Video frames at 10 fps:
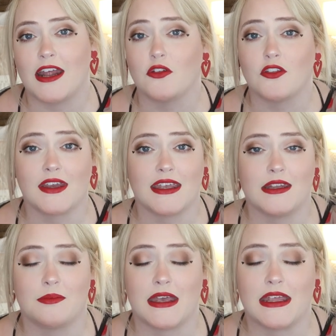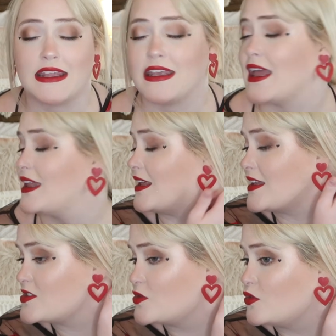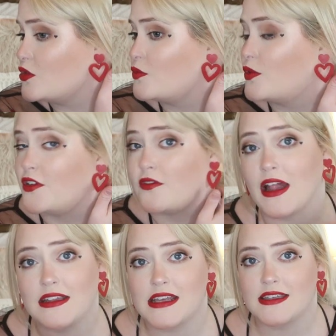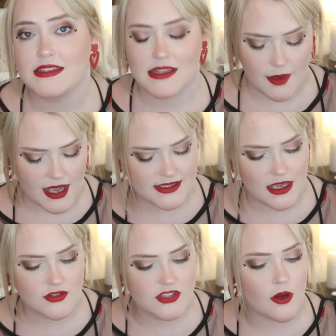I know they'll end up getting candy at school with their Valentines that they pass out.